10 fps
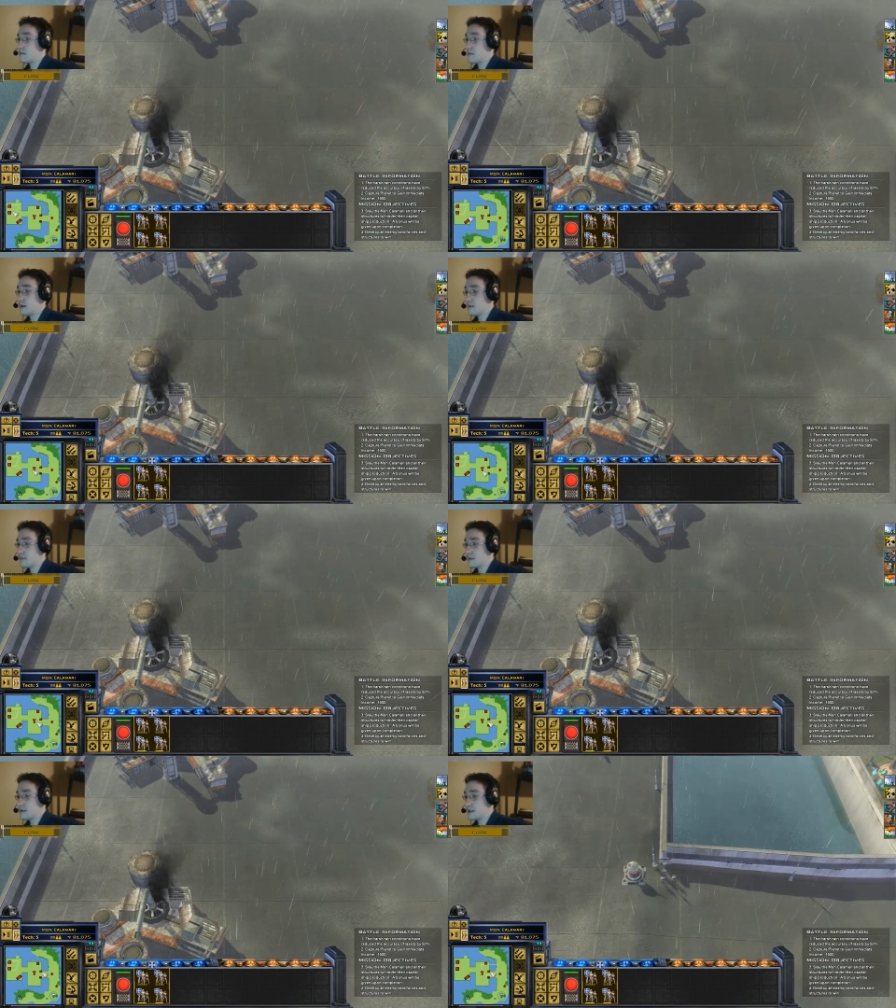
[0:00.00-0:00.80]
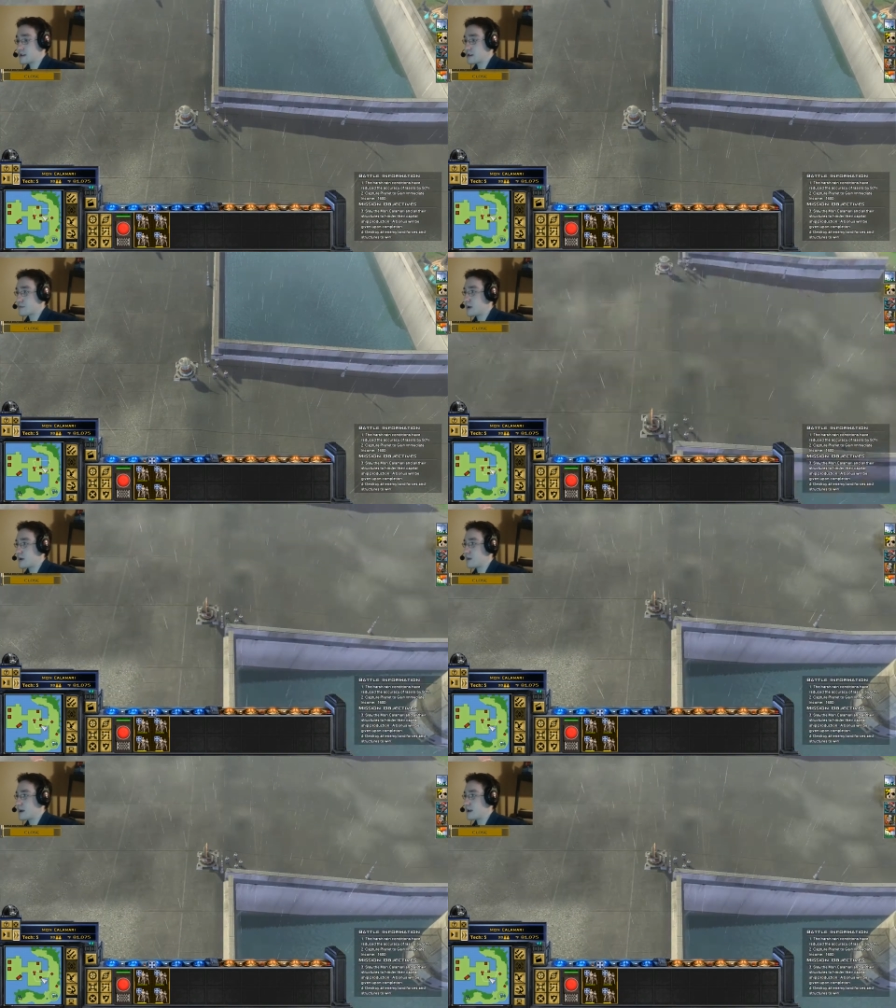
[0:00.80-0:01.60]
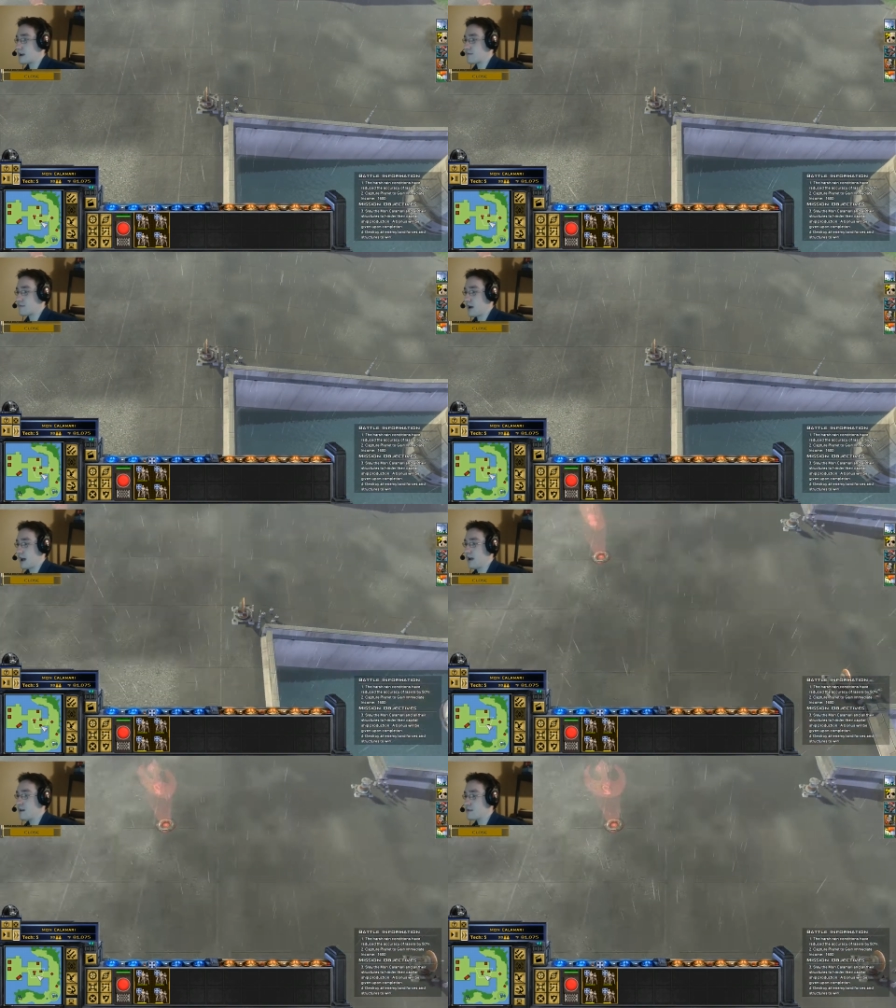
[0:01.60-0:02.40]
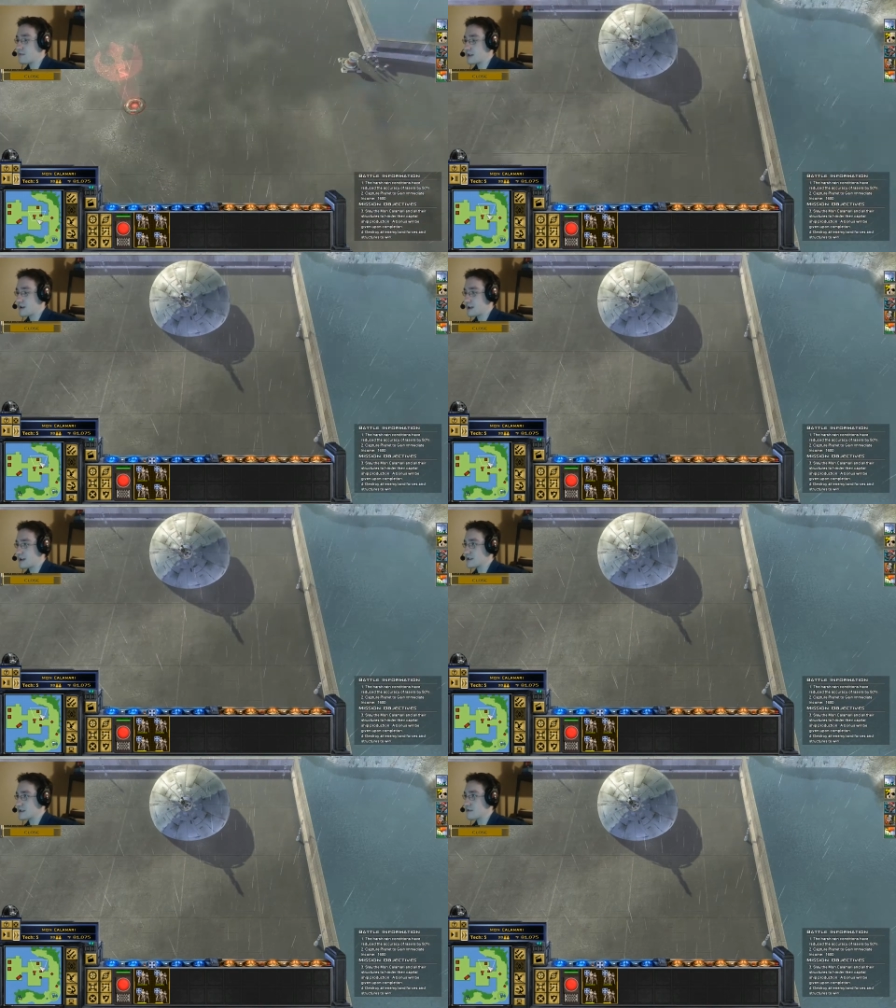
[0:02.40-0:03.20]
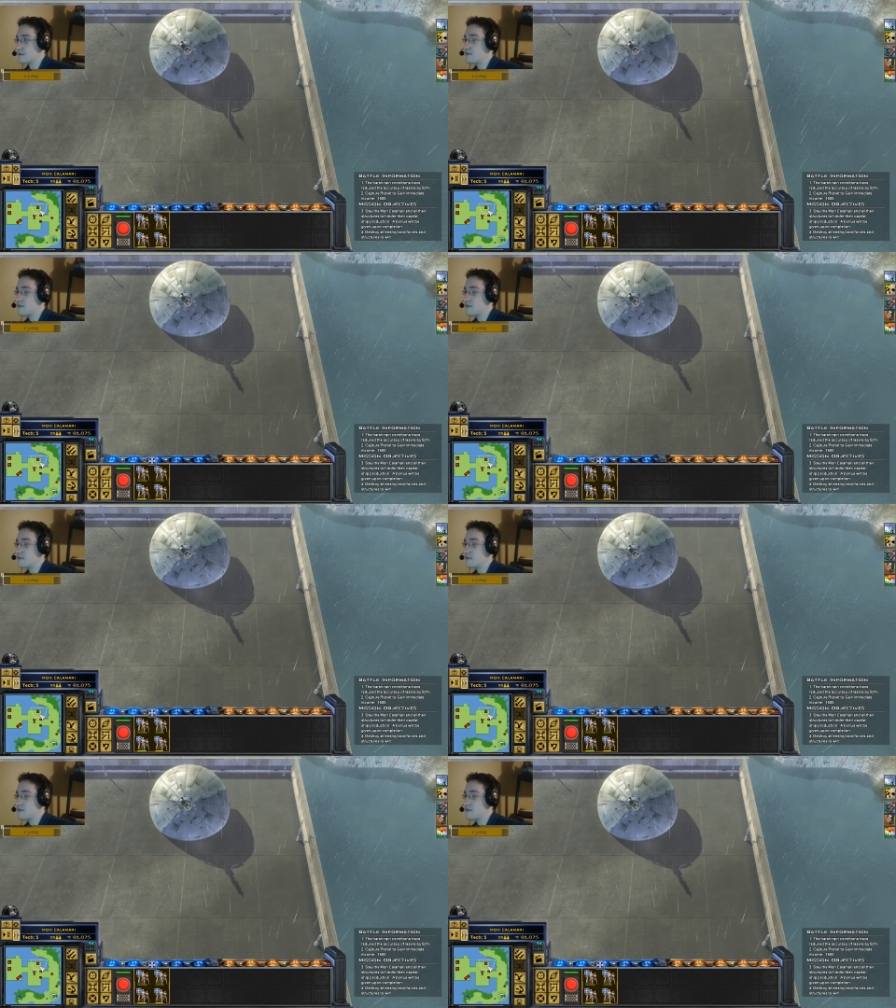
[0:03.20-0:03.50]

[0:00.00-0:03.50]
Well, this has just made my life a hell of a lot easier.